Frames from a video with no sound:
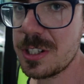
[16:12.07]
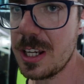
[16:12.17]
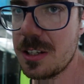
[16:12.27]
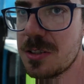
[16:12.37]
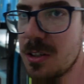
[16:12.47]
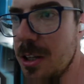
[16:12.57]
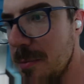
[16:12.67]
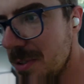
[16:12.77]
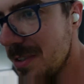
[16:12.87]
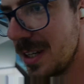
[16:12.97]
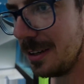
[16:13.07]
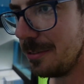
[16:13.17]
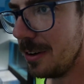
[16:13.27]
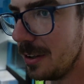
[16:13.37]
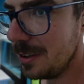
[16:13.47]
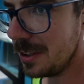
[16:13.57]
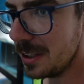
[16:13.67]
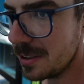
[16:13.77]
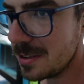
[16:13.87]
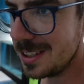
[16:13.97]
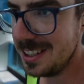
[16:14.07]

tanks to compensate for other things.